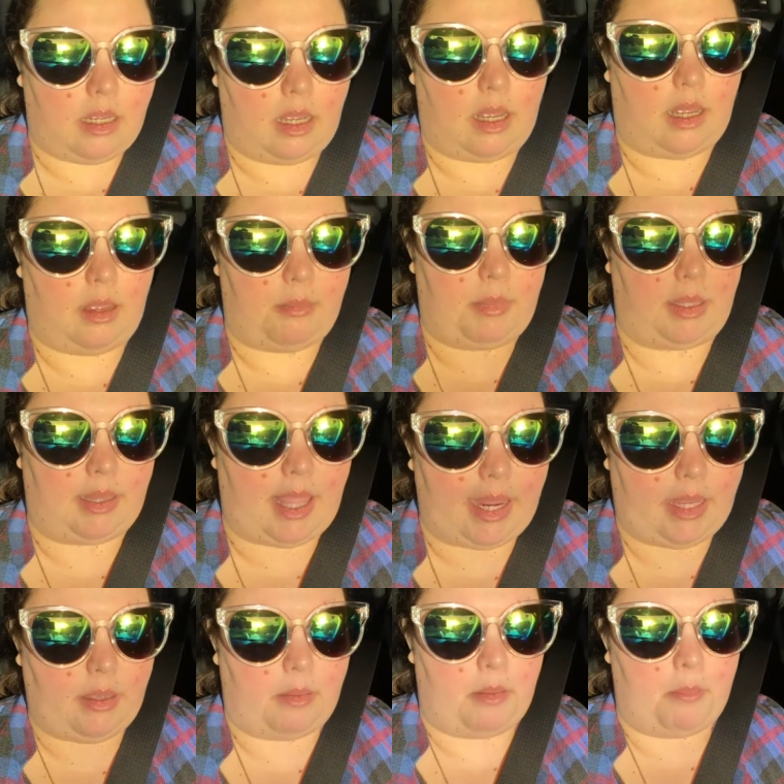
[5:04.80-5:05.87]

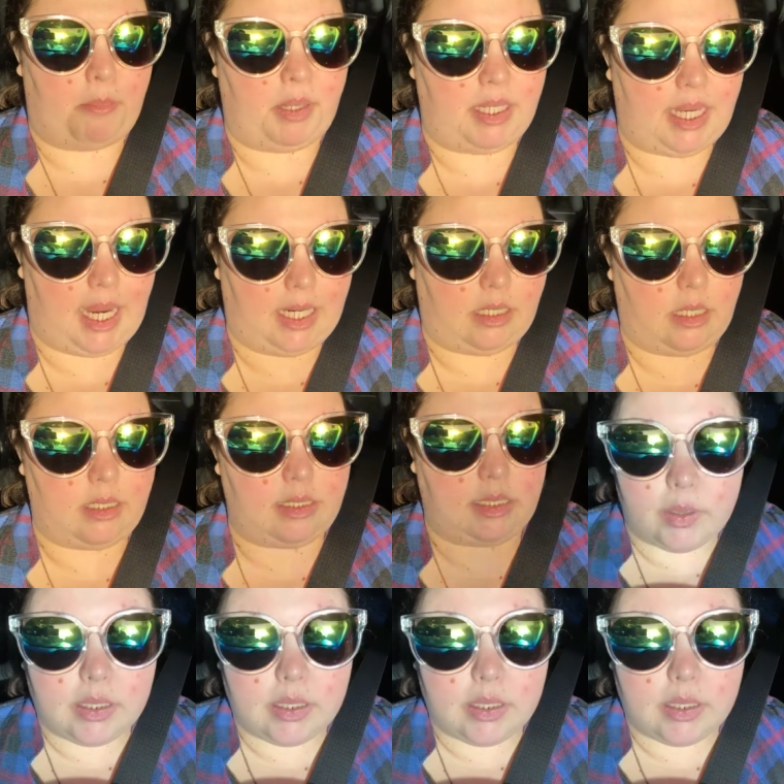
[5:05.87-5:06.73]
like bananas.